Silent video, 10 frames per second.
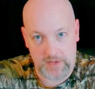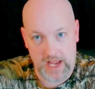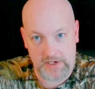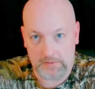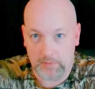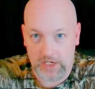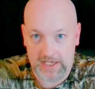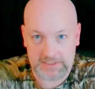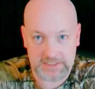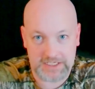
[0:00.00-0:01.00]
me out on
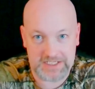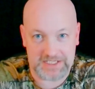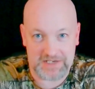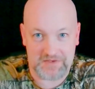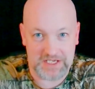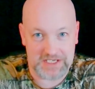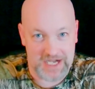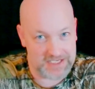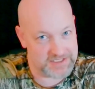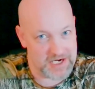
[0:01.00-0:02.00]

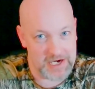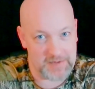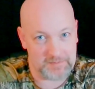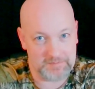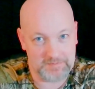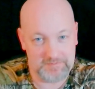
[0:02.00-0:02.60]
BradCTV.com.